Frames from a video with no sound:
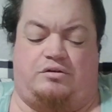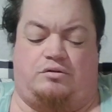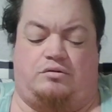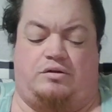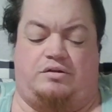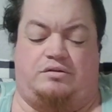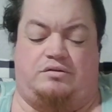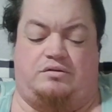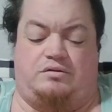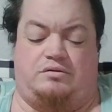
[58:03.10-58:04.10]

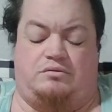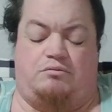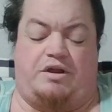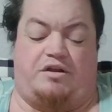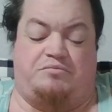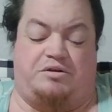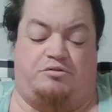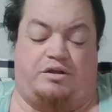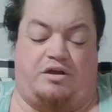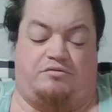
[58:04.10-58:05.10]
Wait, I've been
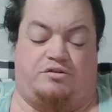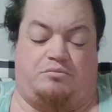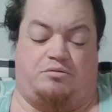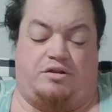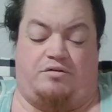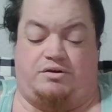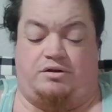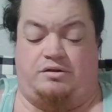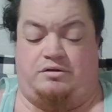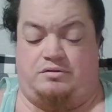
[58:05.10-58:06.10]
doing half double,
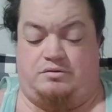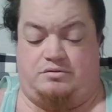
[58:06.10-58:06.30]
haven't I?